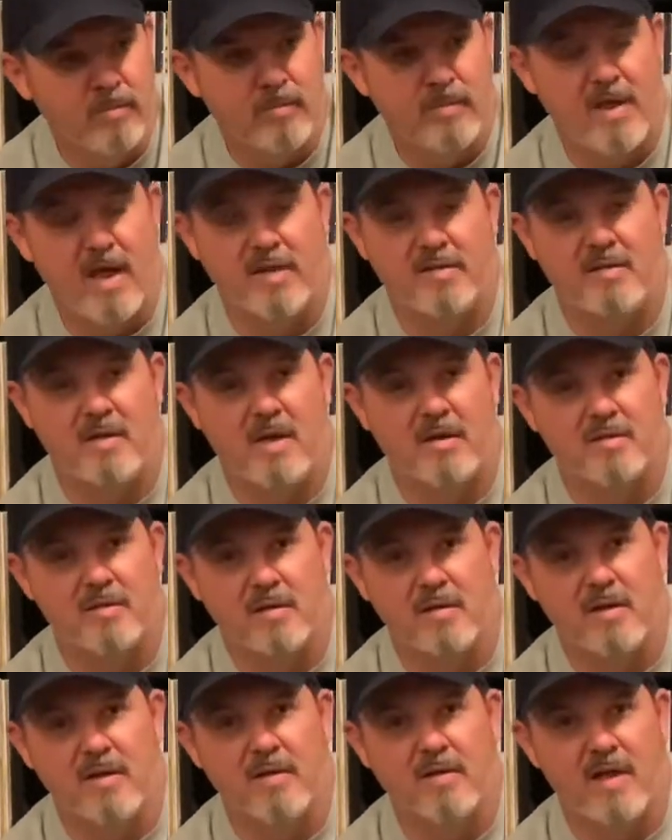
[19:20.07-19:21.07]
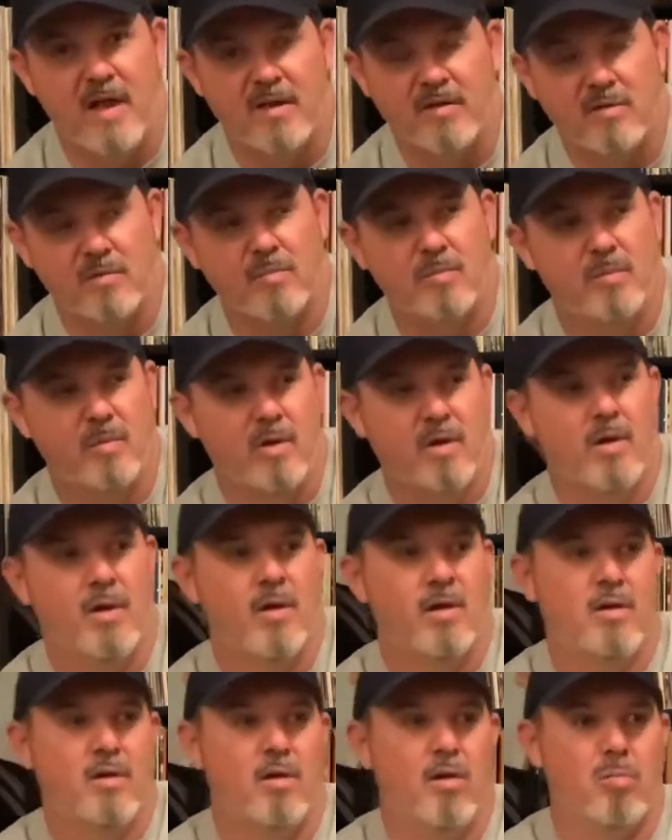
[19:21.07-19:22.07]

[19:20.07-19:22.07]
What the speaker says: that's excellent. That's your